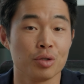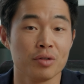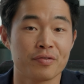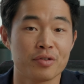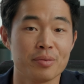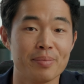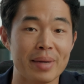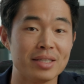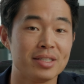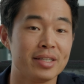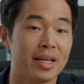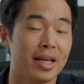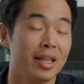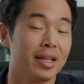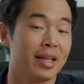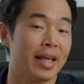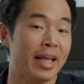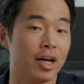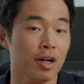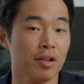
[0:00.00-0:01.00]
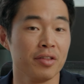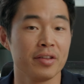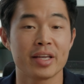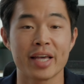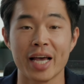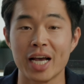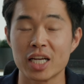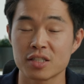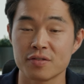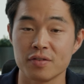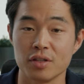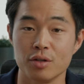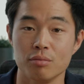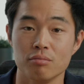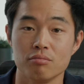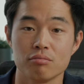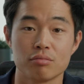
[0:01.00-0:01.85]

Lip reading: for maintaining healthy cash flow.